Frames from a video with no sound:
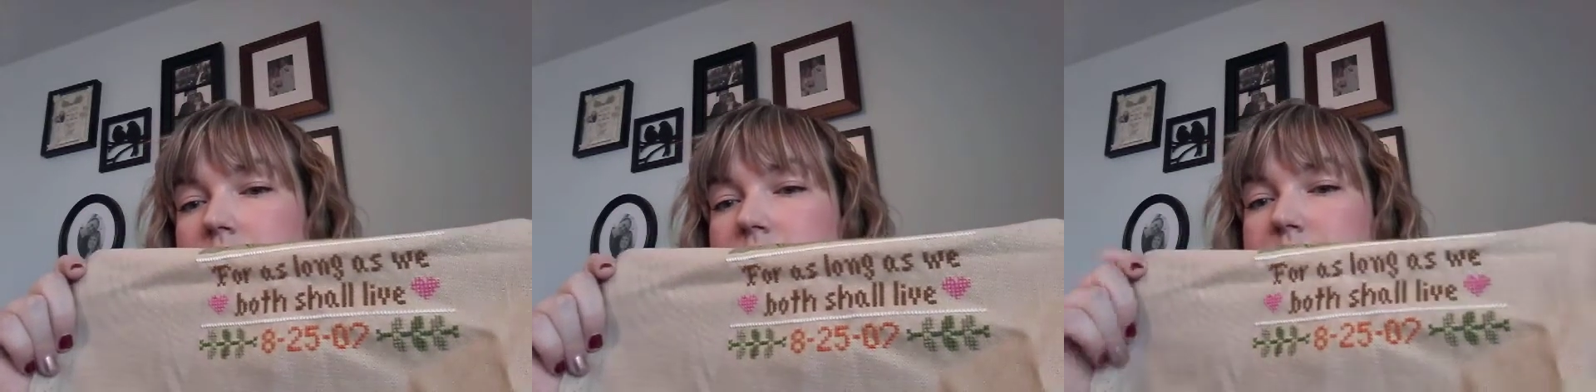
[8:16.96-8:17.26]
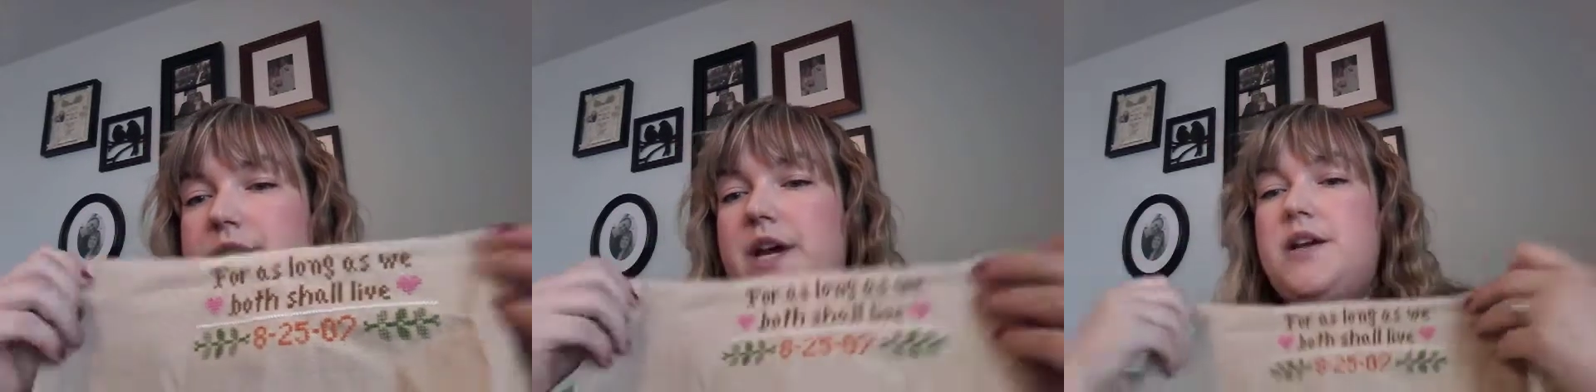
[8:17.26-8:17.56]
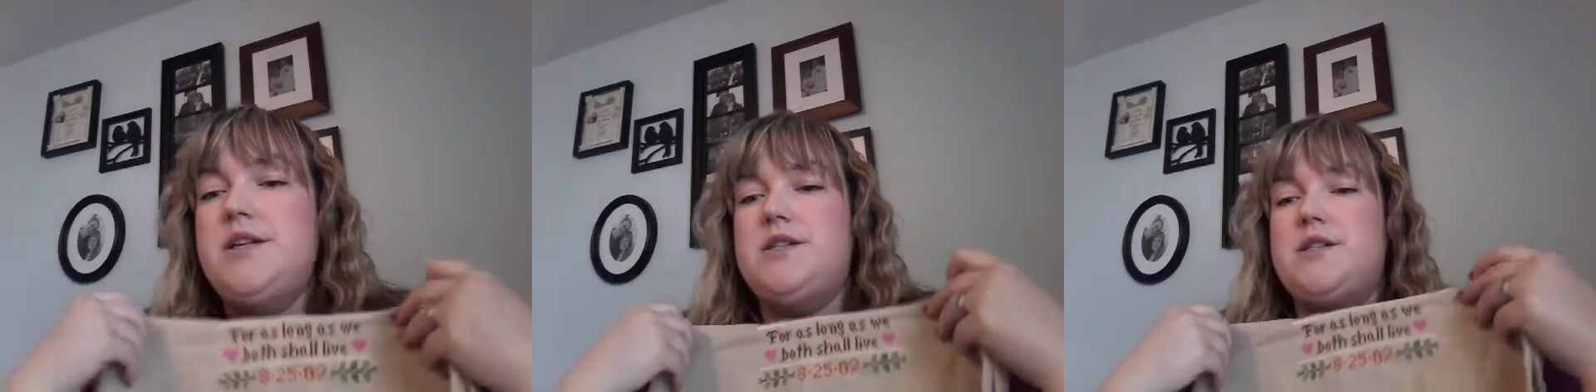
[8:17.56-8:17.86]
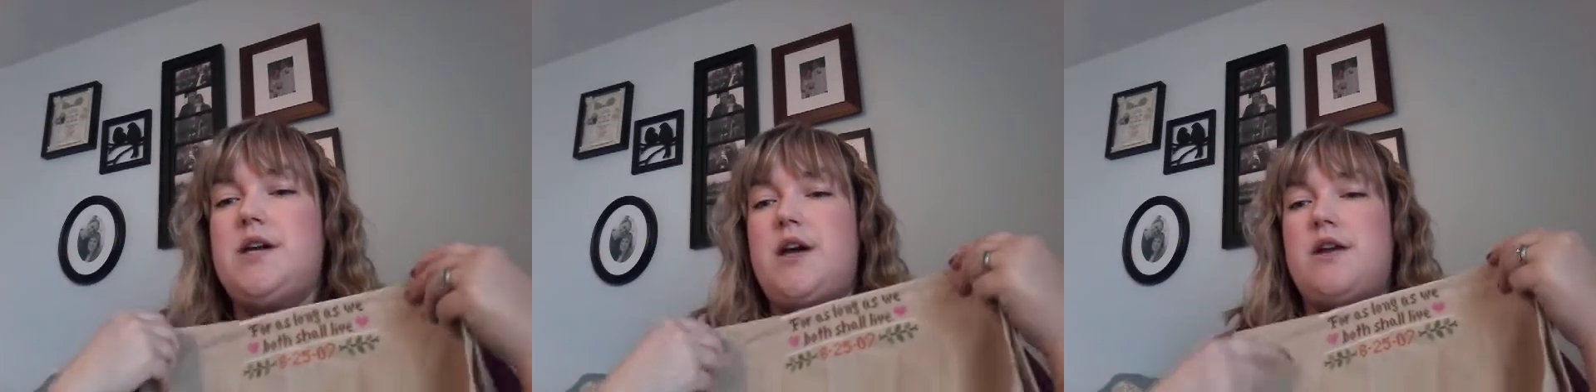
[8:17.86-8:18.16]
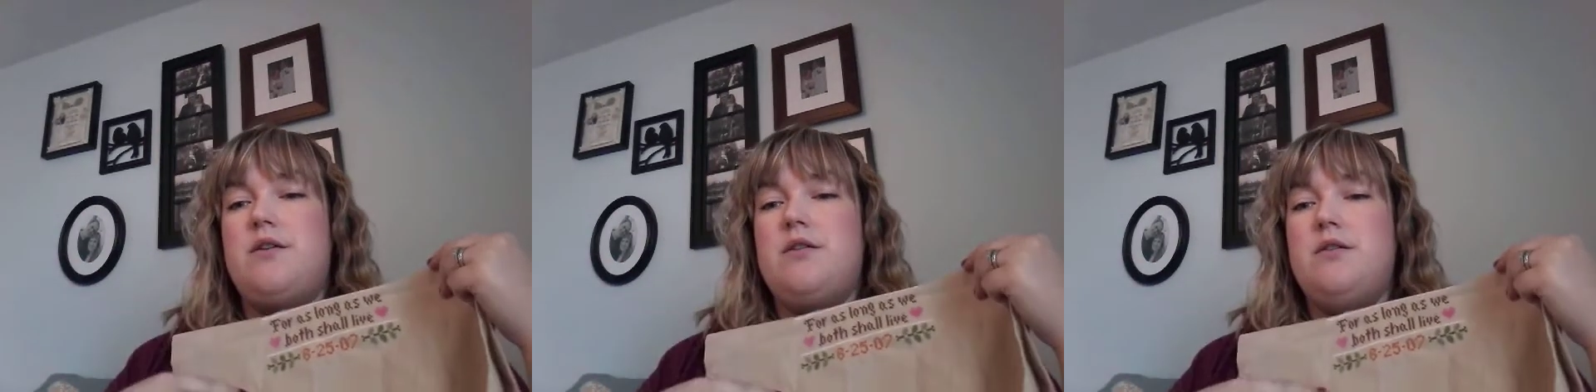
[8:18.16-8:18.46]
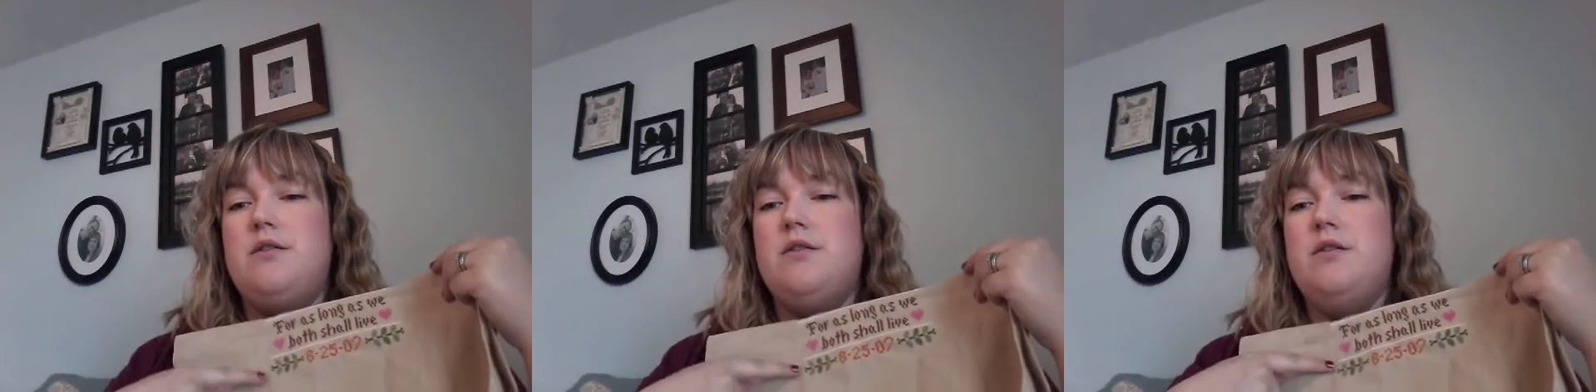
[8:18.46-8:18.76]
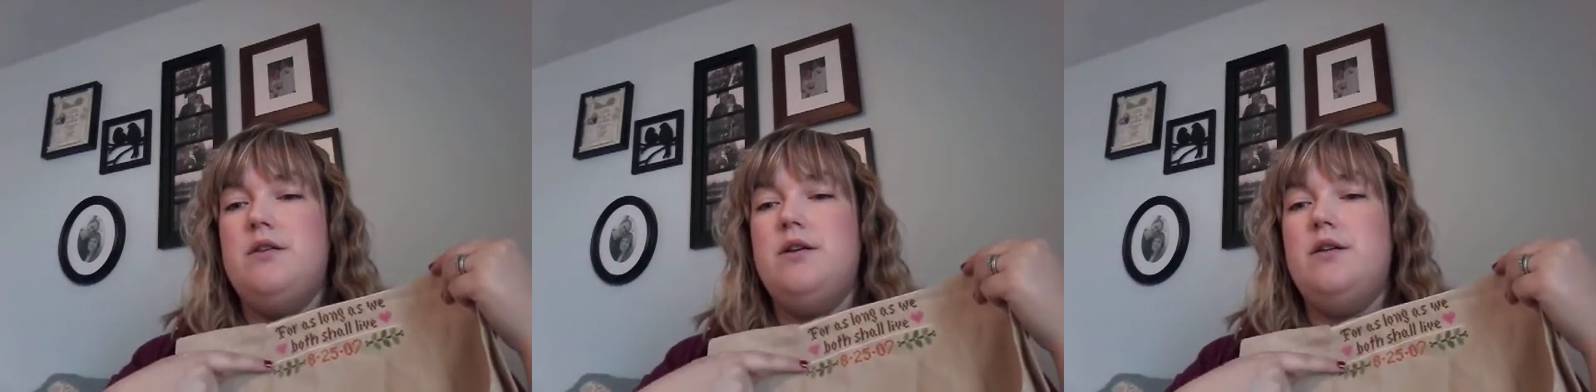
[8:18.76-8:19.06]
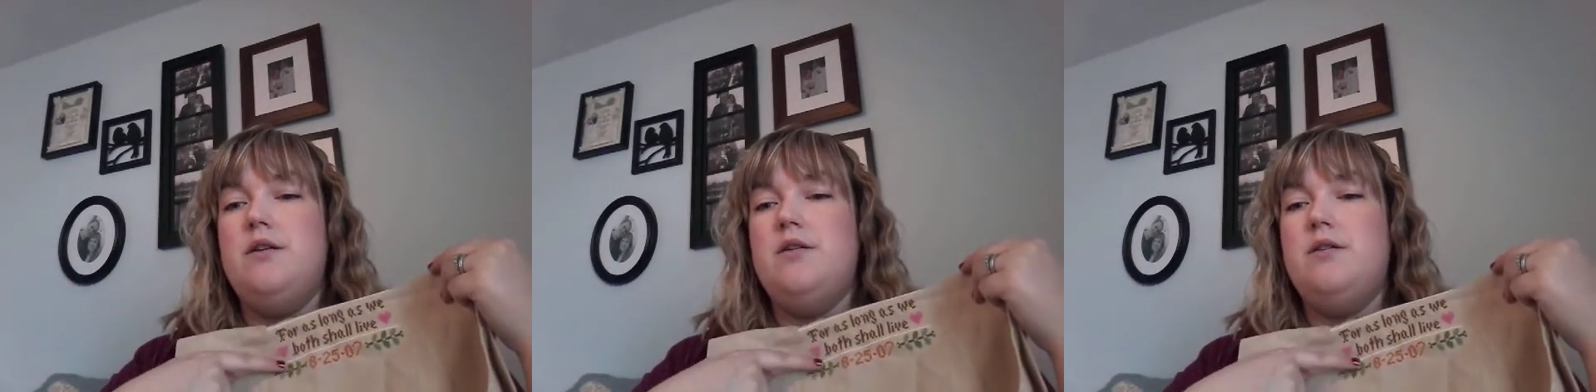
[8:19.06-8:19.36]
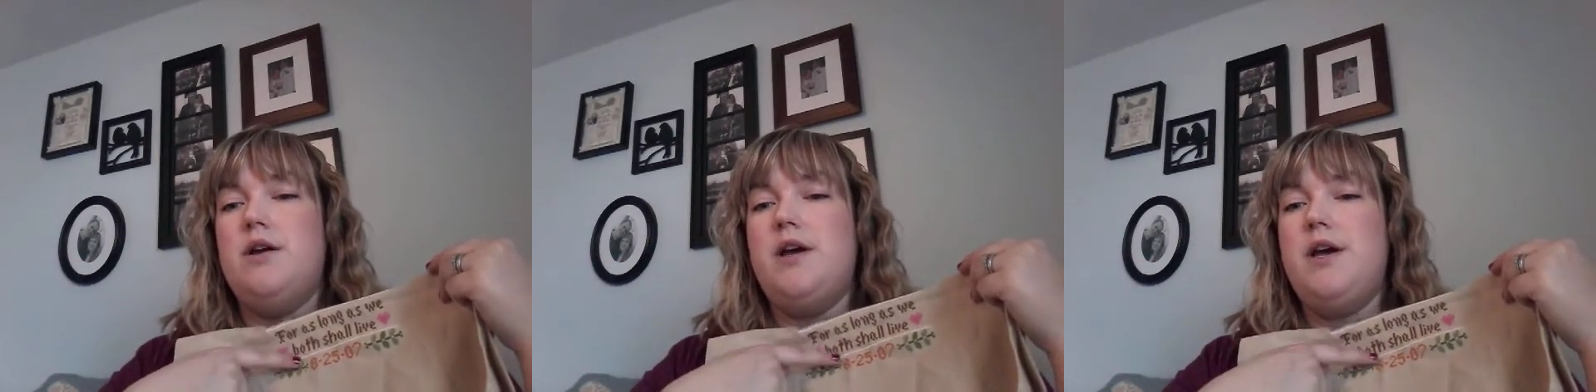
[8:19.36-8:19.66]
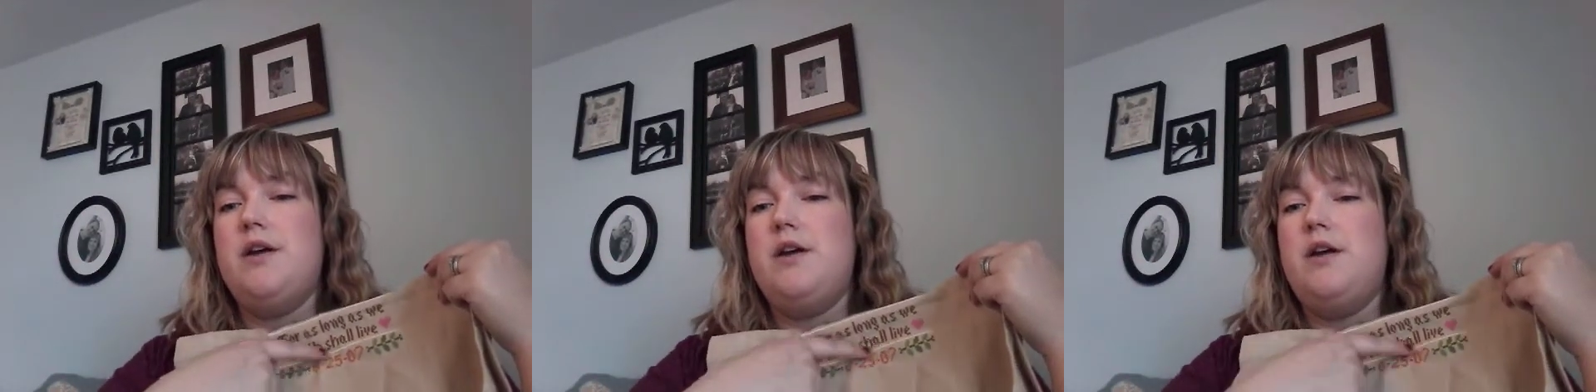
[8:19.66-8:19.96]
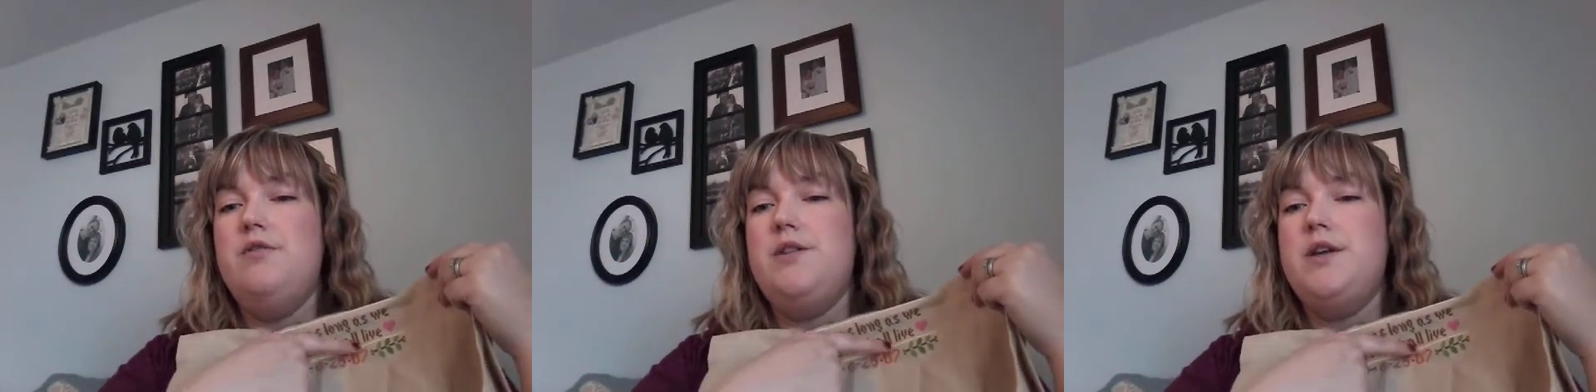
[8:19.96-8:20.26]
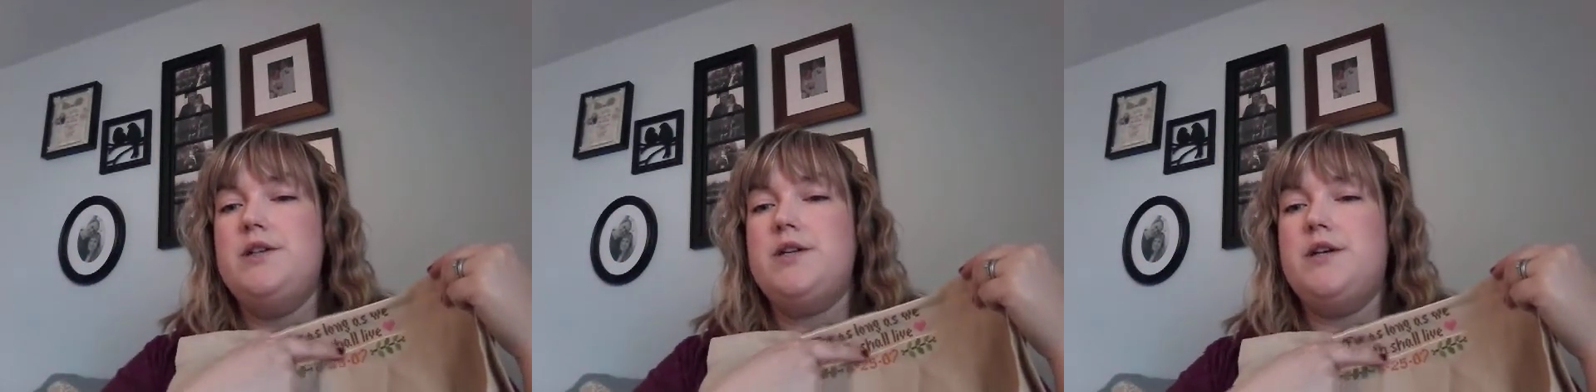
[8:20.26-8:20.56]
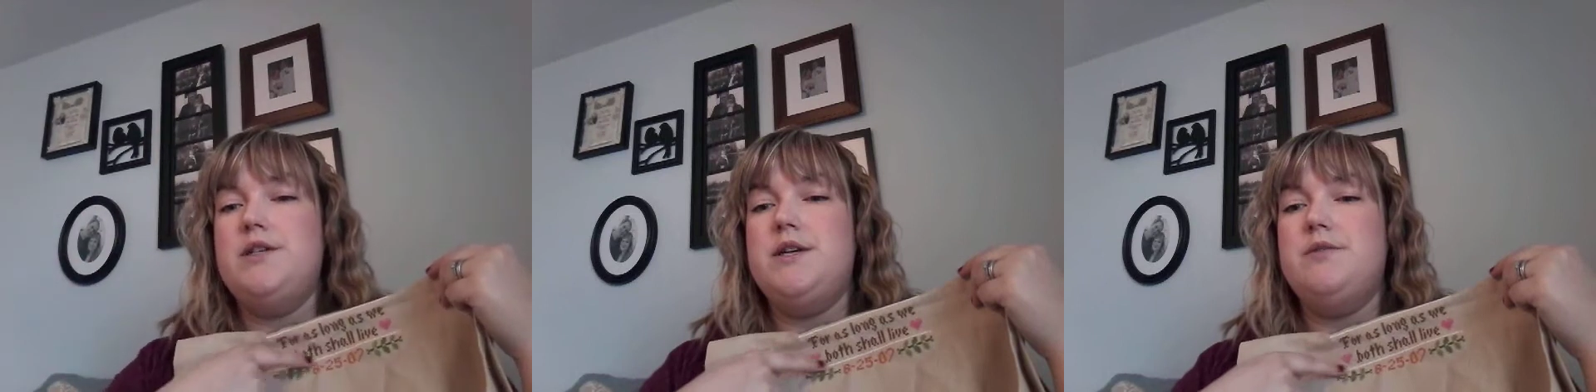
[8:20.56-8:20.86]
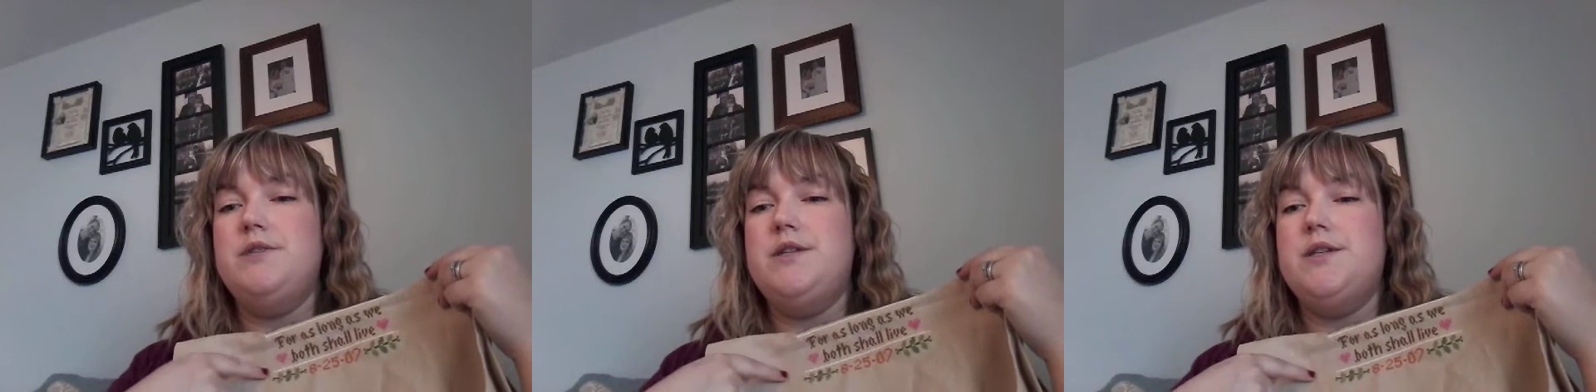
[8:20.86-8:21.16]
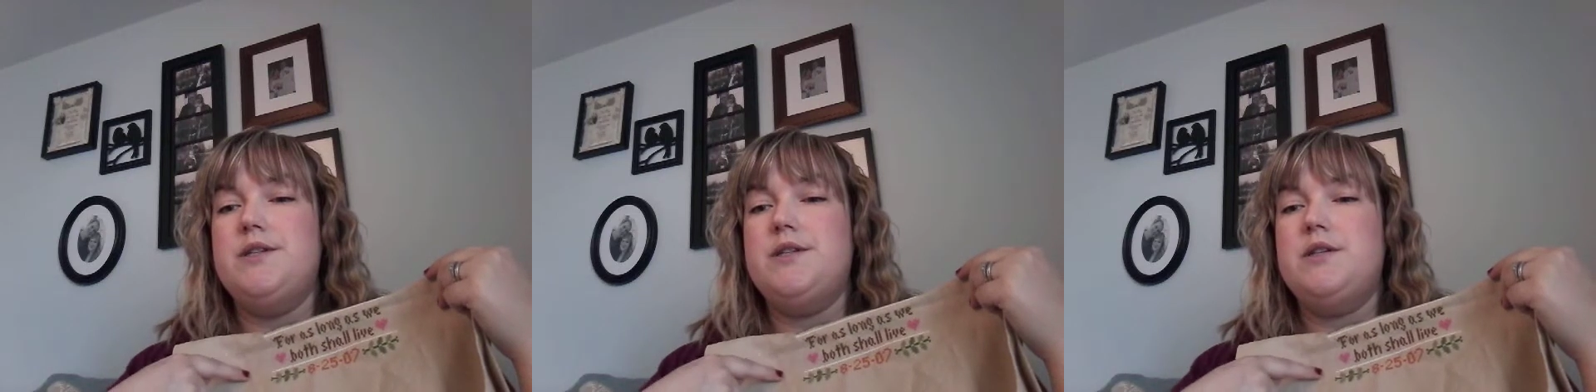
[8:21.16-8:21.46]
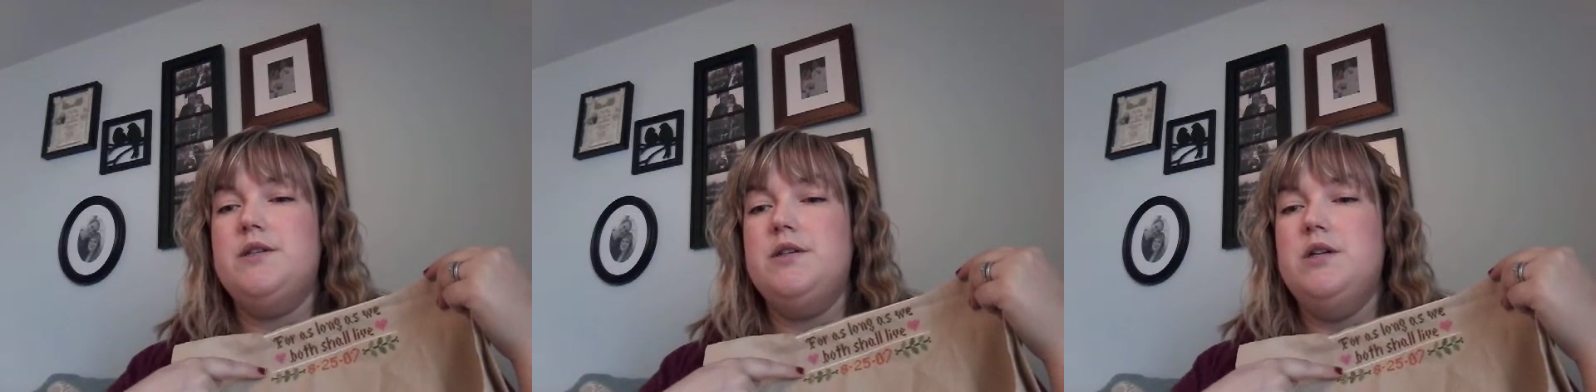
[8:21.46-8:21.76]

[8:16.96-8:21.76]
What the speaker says: So I had it done. I had everything done down to this